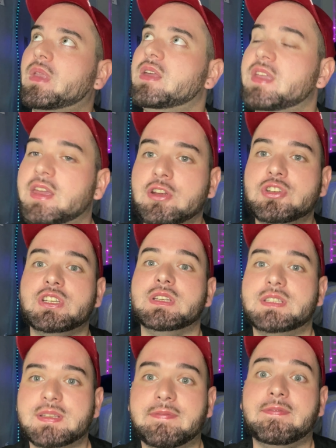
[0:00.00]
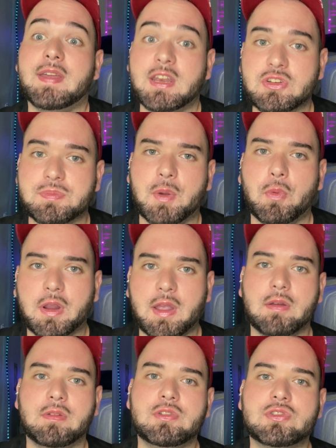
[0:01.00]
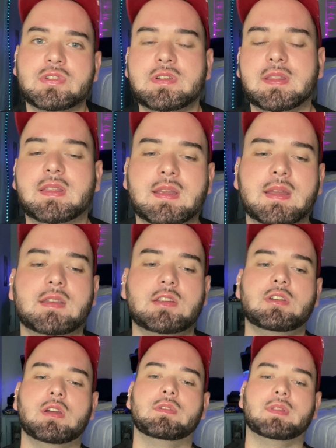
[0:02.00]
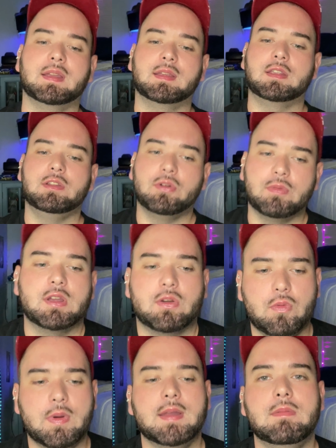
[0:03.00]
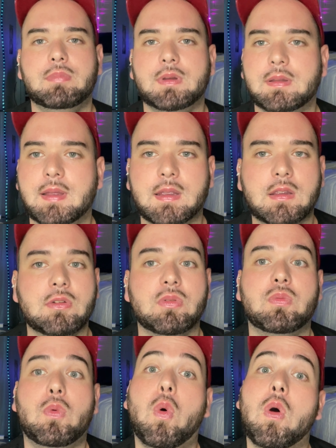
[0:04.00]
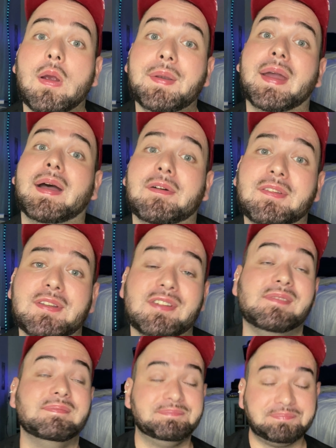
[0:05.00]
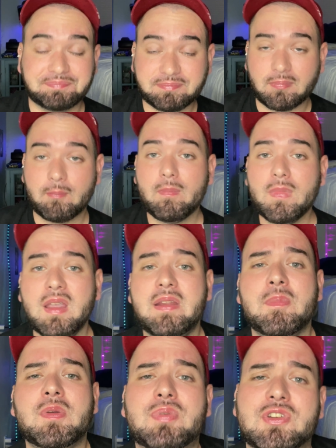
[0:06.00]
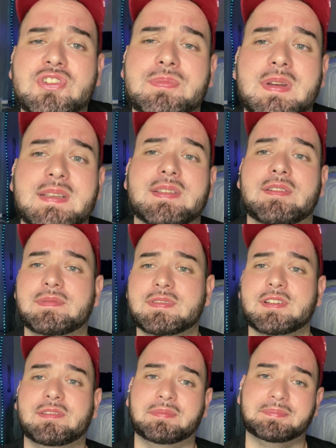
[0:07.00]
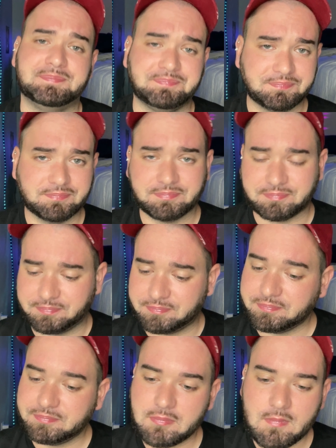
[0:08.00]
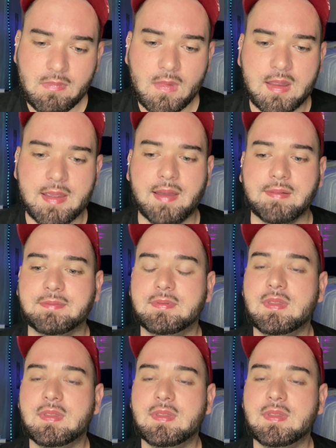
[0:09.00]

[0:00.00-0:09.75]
the energy to finish my workout. Usually at the end, you know, like you don't want to quit, but like you're worn out, dude. I've been pushing myself, so yeah,